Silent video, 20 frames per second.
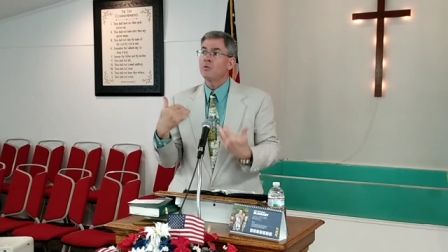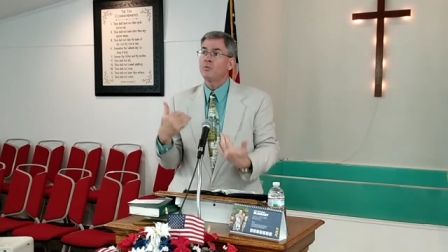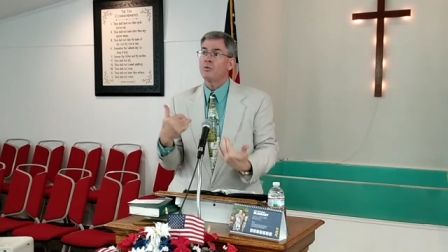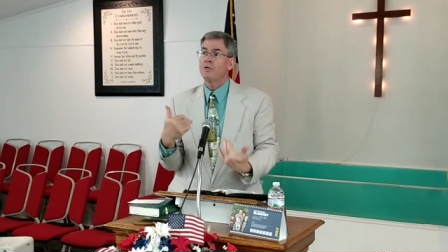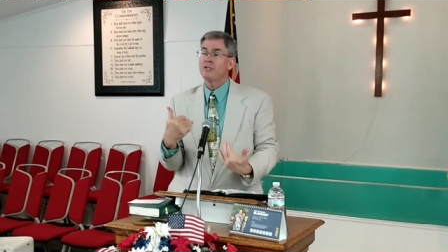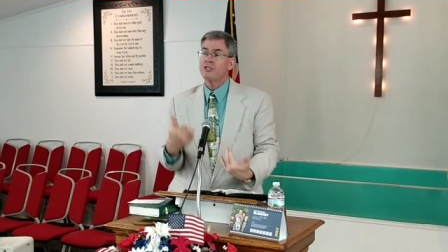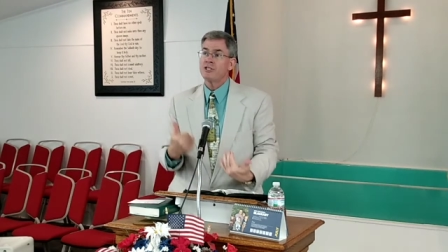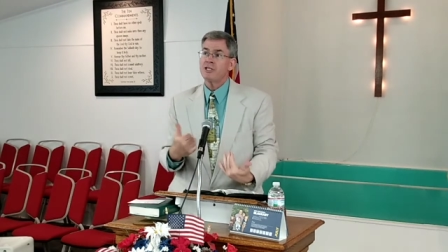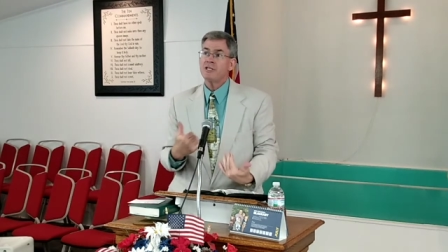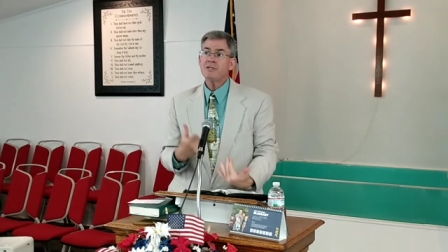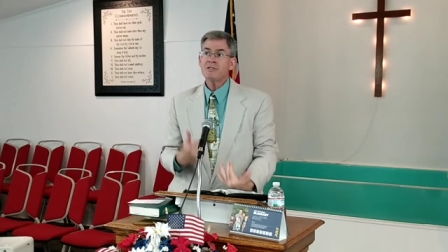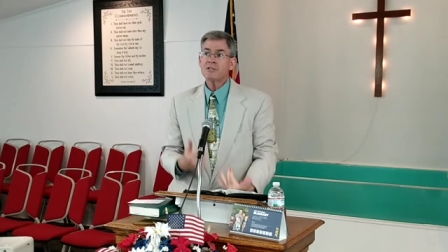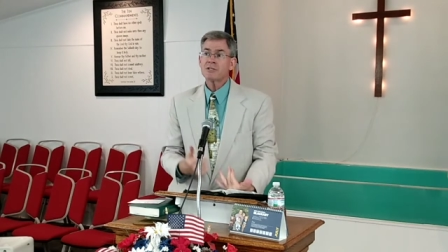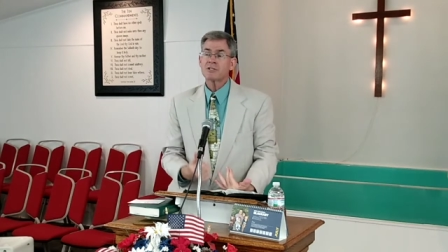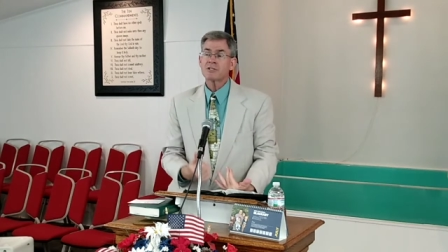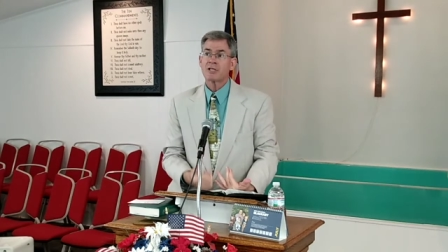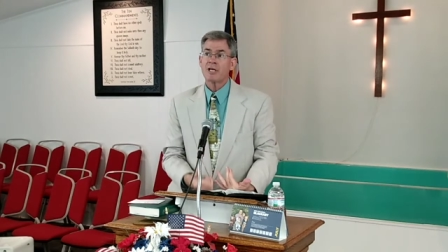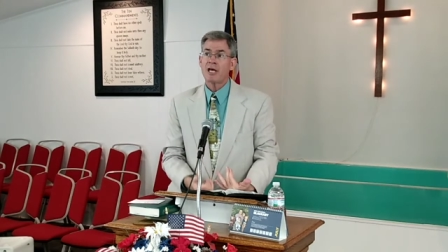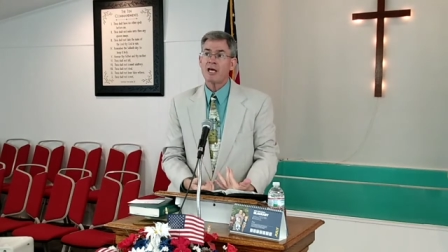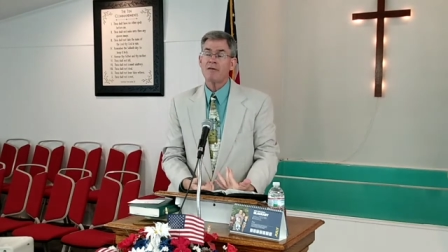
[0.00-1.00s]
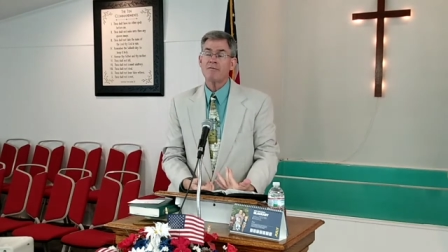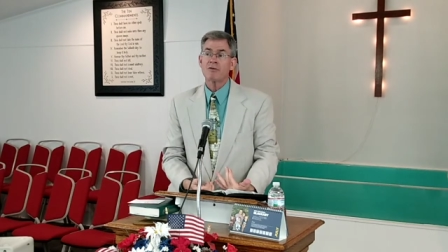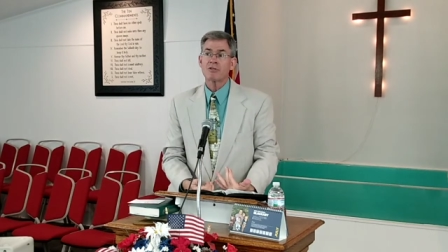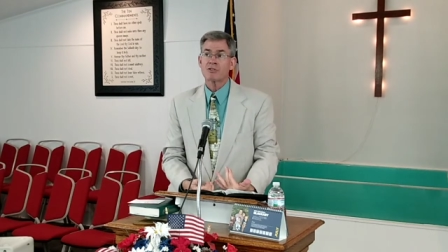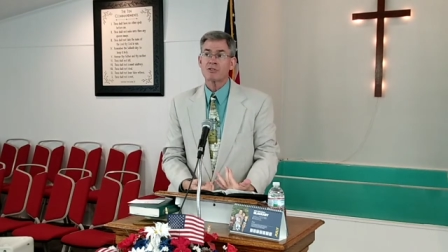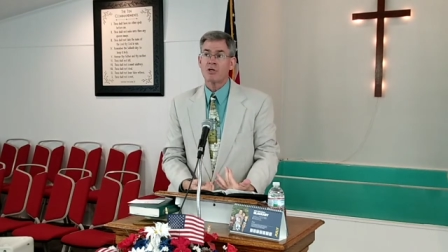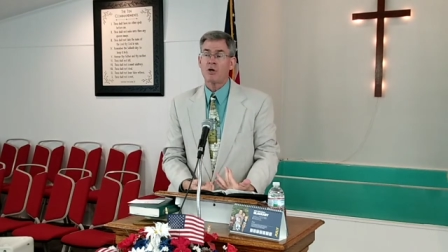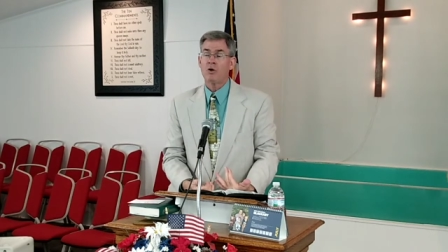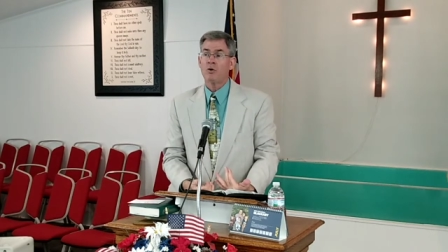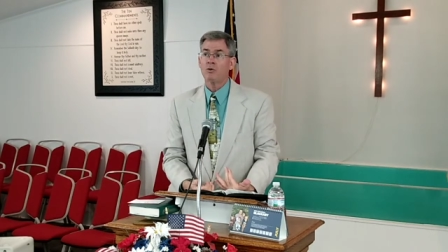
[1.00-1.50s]
when Jesus gave
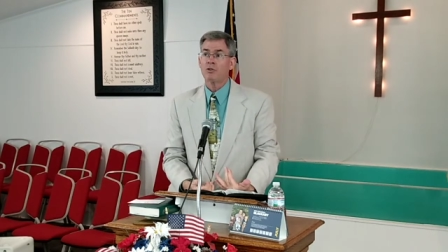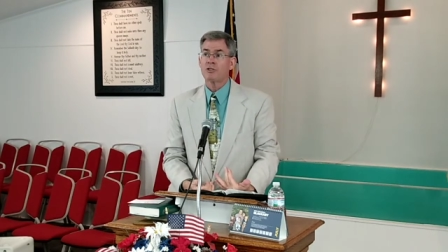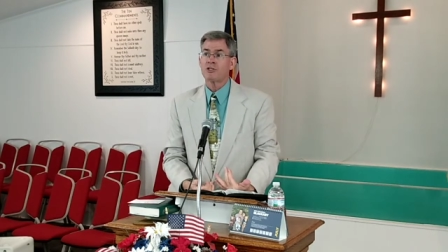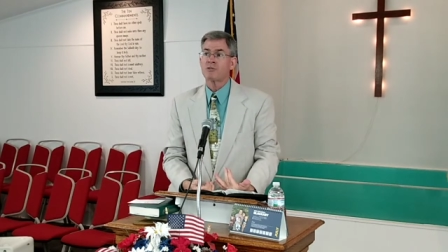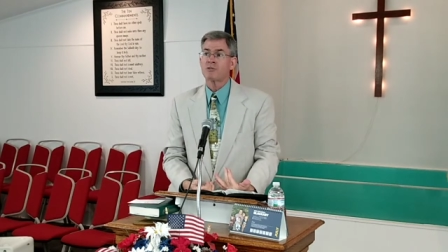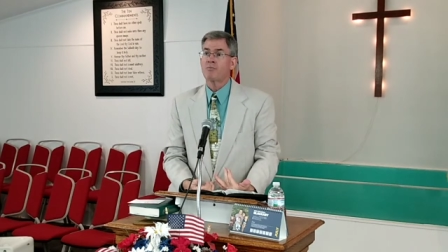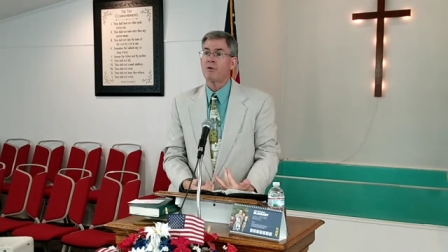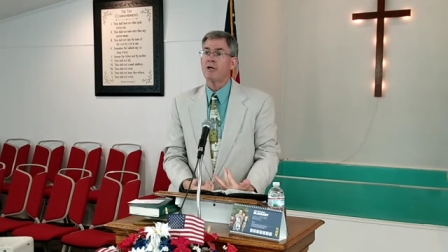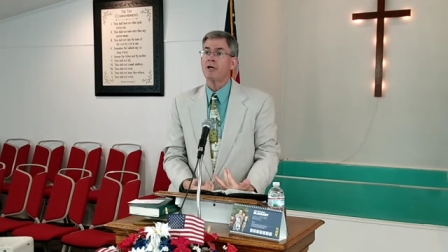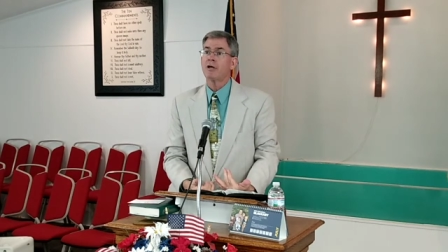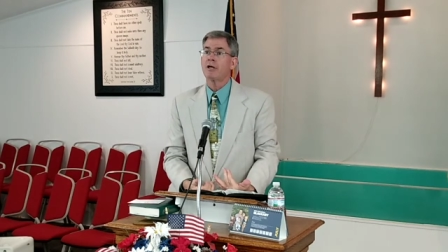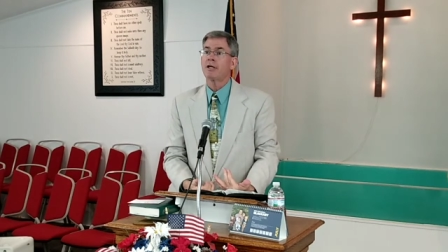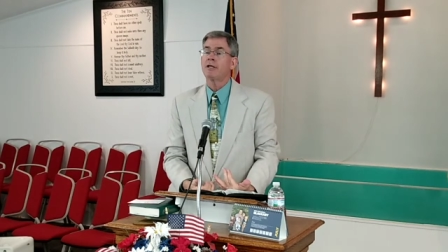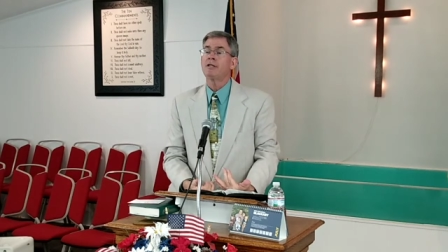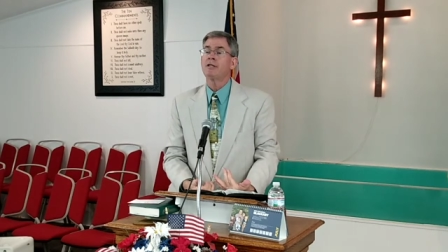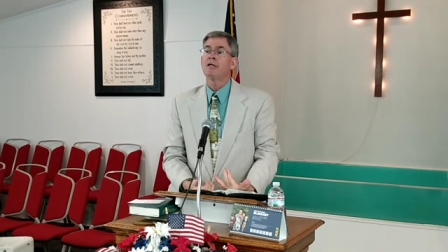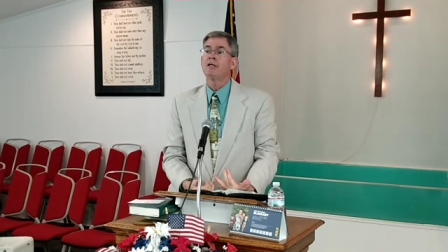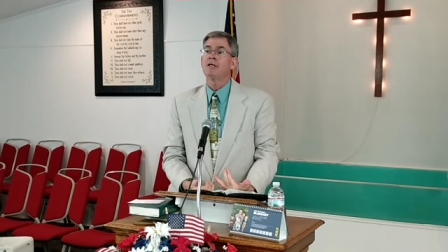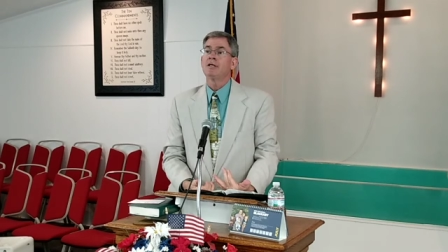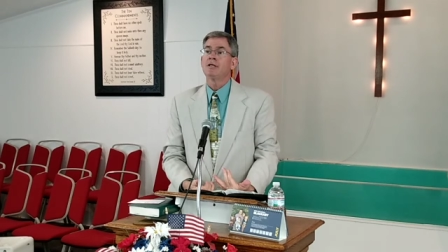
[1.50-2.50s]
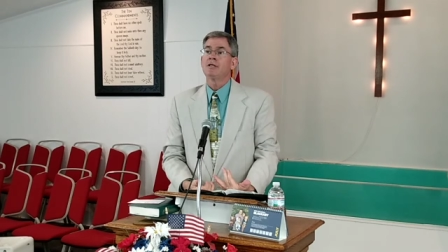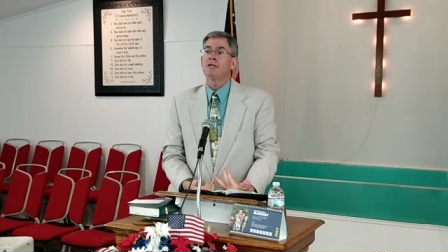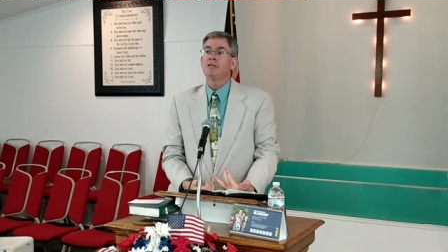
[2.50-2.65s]
us the Holy Spirit,